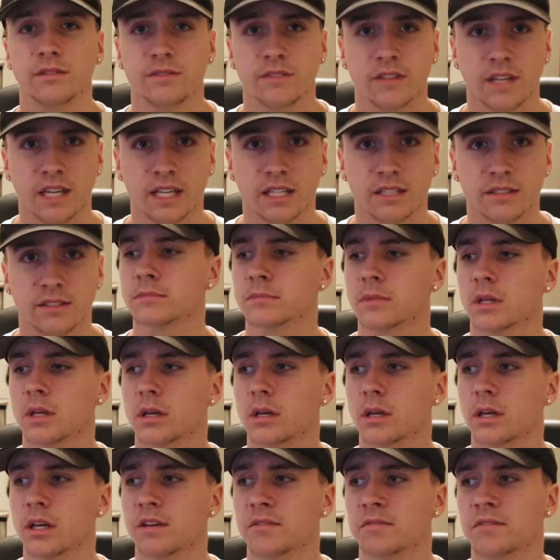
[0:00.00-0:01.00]
fans.
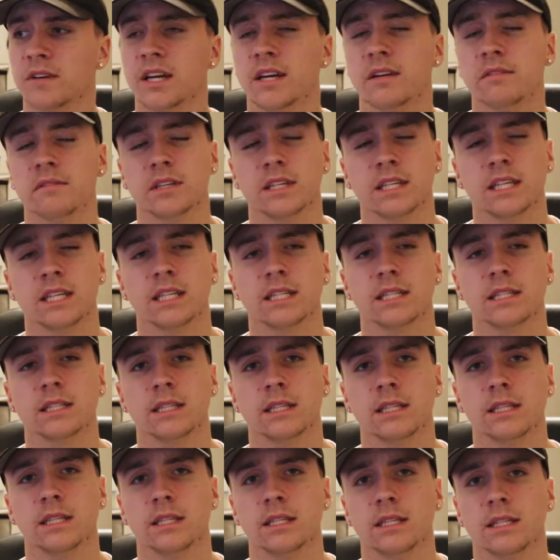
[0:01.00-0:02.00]
If I ever get
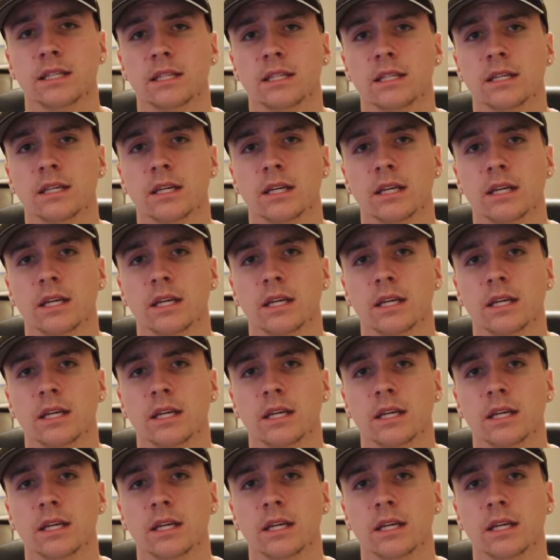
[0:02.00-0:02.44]
the